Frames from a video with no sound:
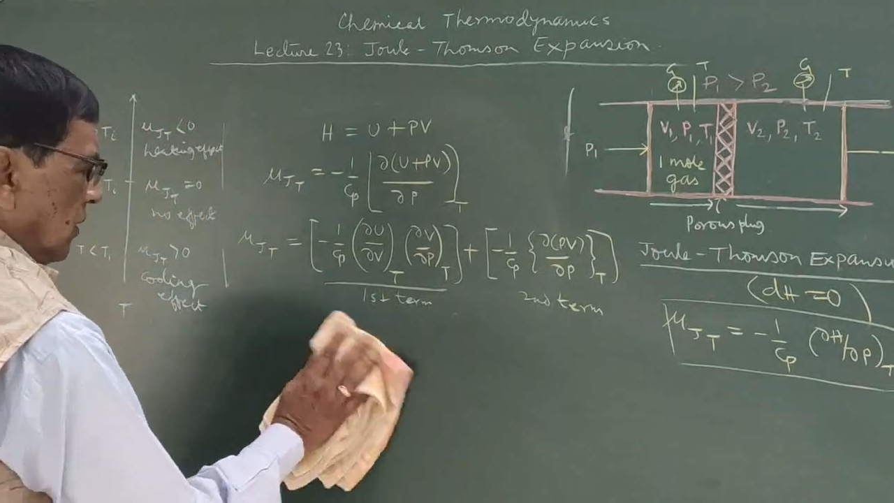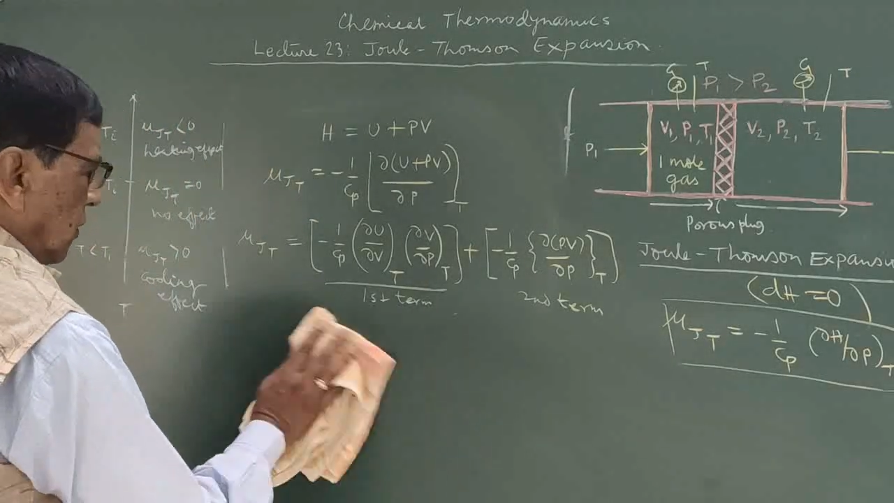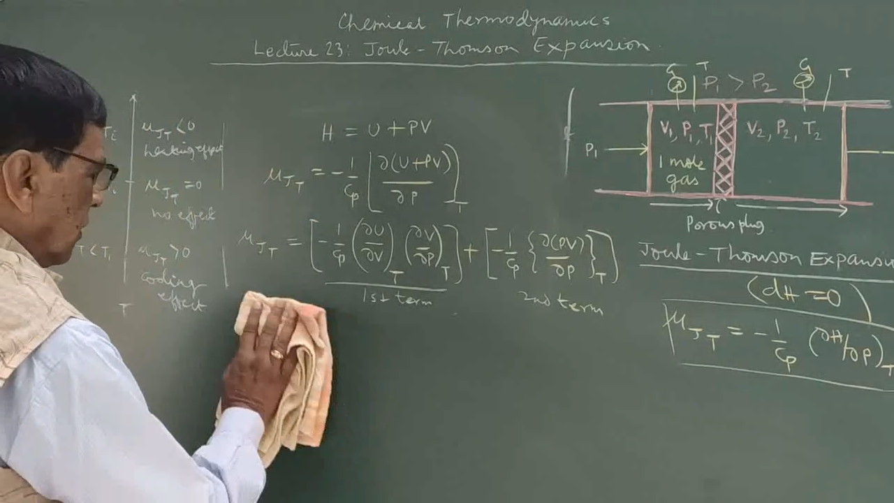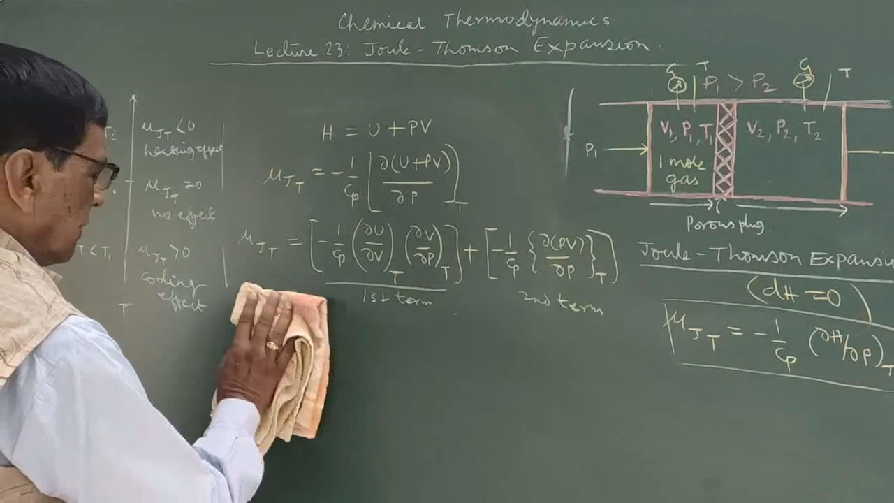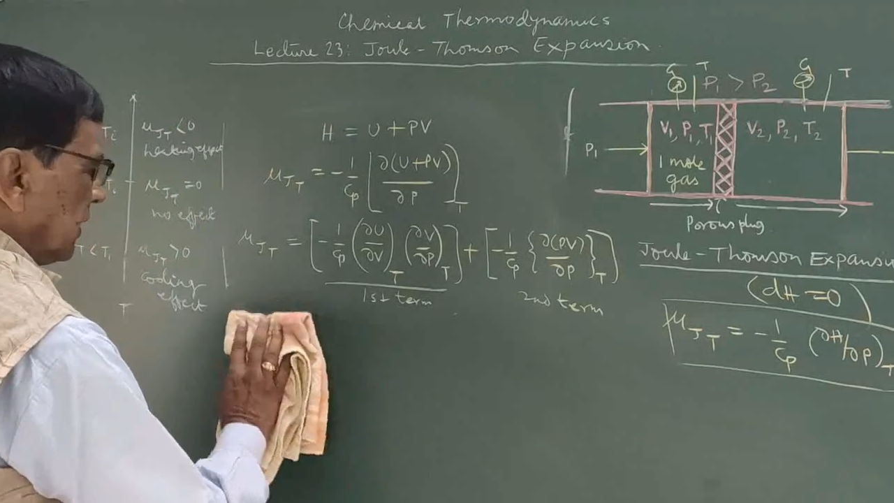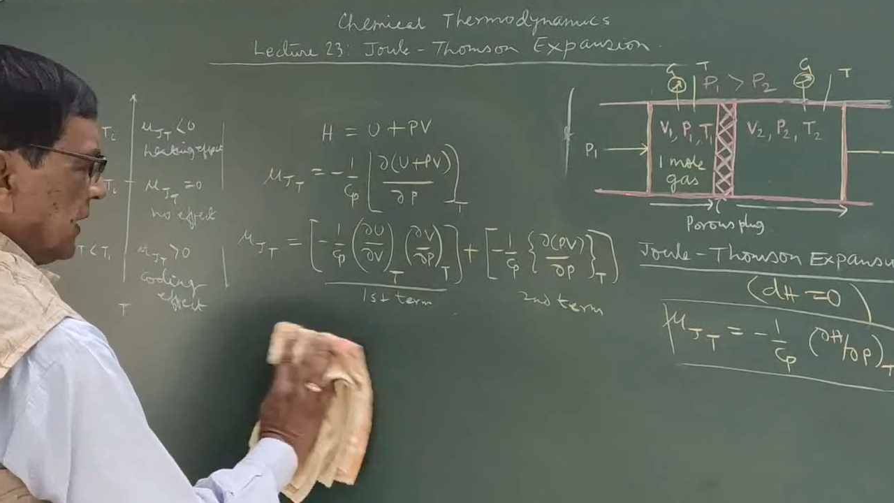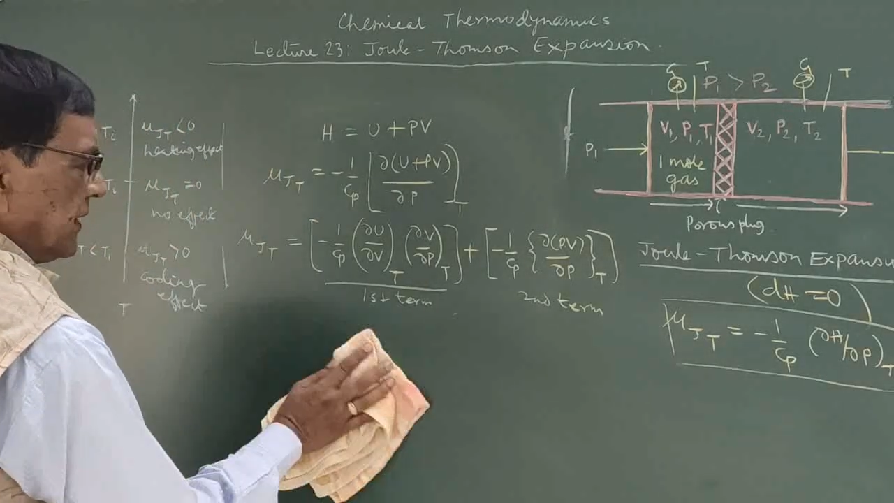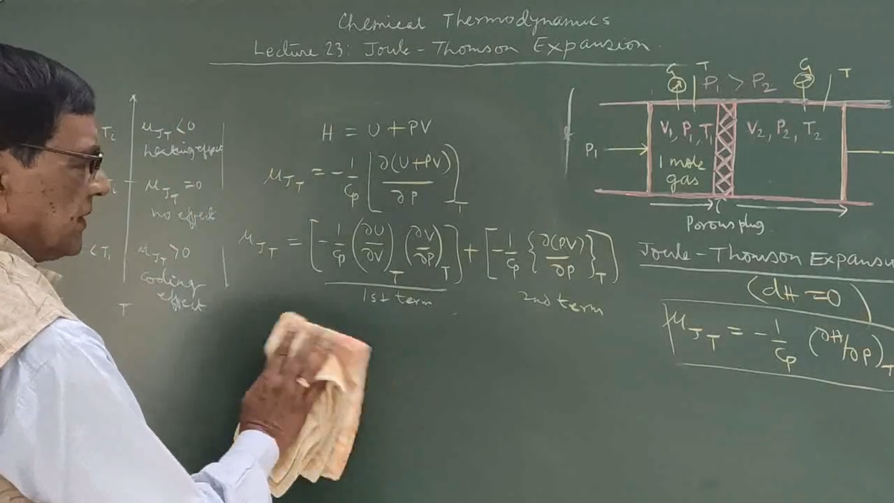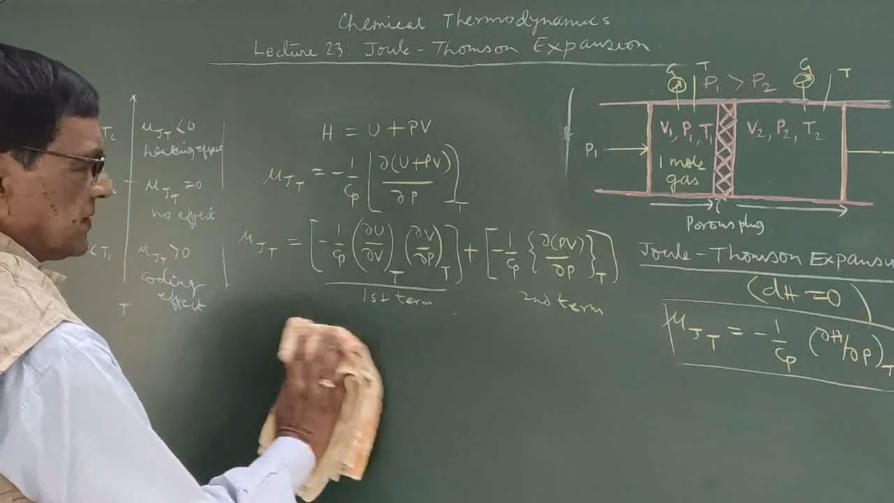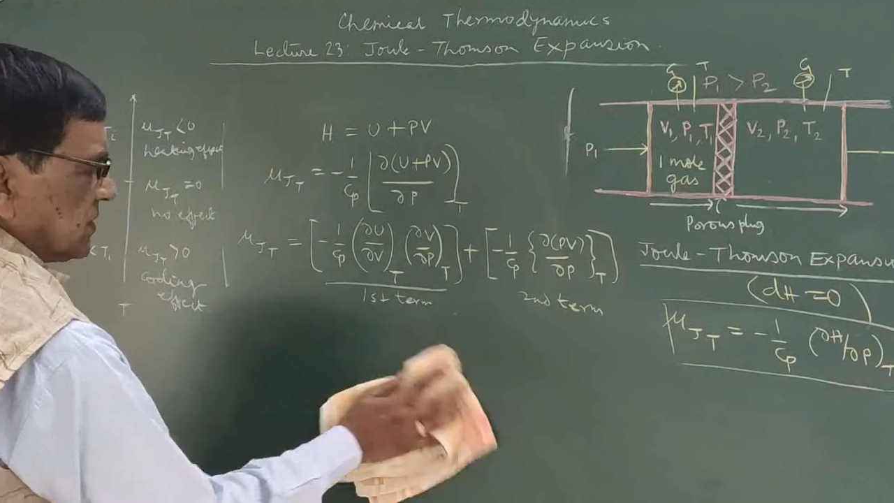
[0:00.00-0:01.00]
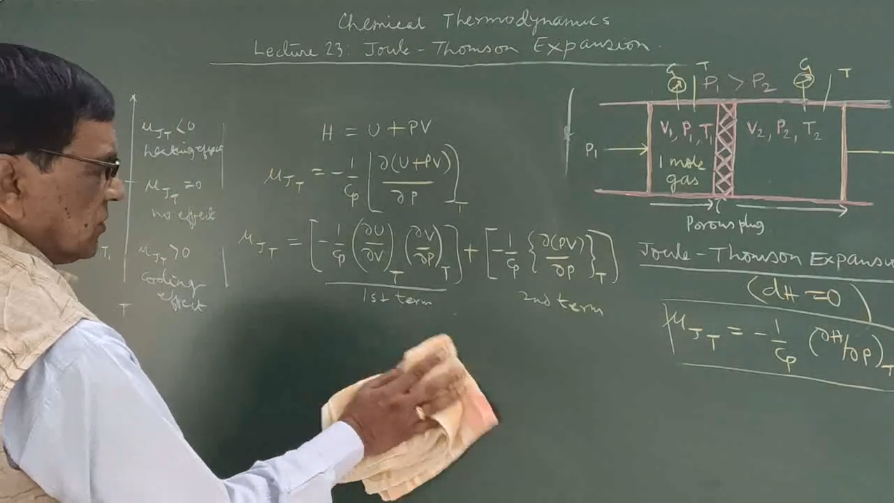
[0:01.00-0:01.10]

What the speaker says: Or let us